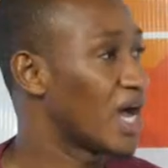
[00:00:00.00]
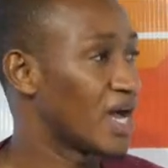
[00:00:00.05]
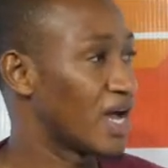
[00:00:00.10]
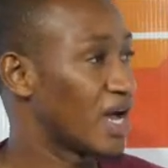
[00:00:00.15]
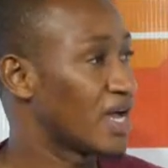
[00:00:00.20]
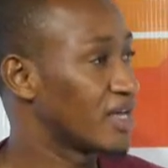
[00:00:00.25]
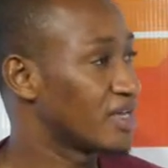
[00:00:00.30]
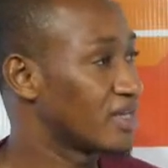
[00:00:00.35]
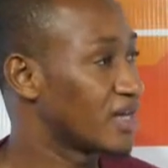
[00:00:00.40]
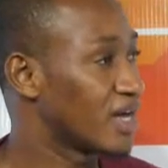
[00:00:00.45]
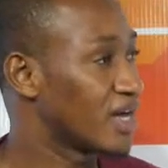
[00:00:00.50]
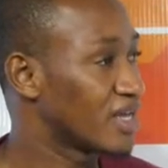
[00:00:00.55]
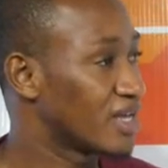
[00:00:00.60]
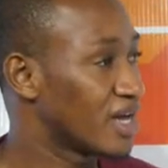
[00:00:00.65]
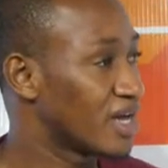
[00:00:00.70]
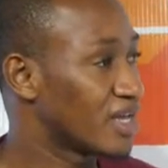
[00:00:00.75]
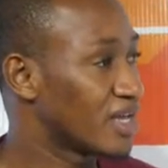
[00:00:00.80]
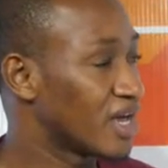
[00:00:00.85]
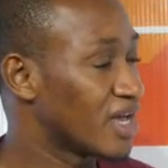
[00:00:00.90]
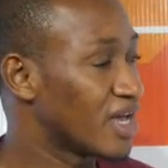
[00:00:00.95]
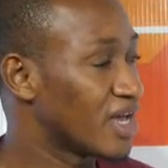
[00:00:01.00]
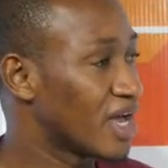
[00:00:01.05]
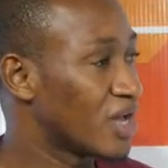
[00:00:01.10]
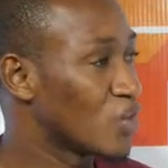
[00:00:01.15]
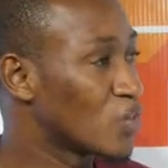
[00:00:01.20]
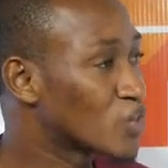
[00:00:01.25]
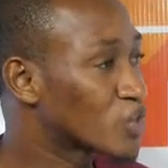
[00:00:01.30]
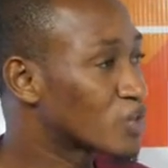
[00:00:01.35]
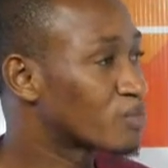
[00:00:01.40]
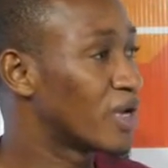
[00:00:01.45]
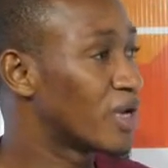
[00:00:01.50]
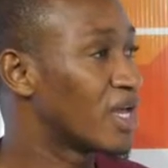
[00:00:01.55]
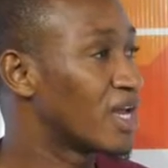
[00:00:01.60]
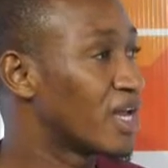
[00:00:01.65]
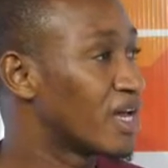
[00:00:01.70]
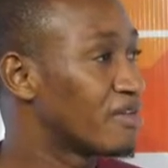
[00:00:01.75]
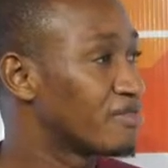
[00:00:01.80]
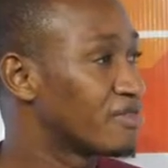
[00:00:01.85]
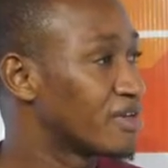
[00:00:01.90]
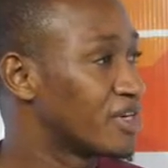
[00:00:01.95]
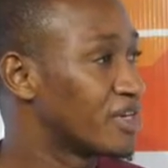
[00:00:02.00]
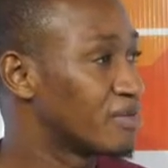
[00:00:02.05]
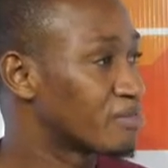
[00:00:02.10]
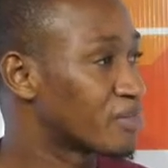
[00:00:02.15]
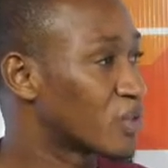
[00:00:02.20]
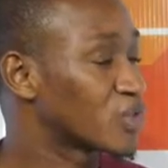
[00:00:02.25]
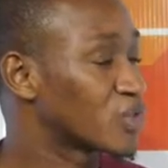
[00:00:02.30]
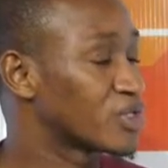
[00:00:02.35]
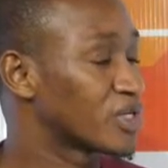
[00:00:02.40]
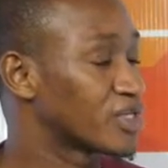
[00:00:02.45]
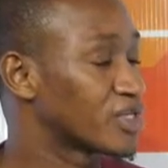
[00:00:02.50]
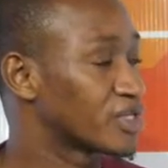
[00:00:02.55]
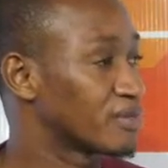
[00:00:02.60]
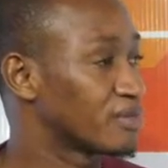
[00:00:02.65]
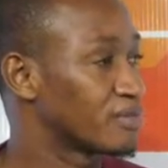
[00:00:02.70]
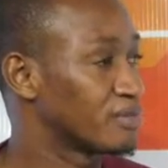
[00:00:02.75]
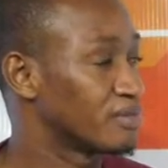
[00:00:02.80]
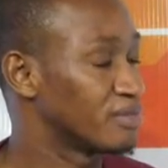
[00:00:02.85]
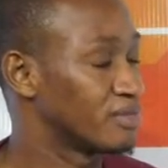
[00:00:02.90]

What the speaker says: I lose my life in the process.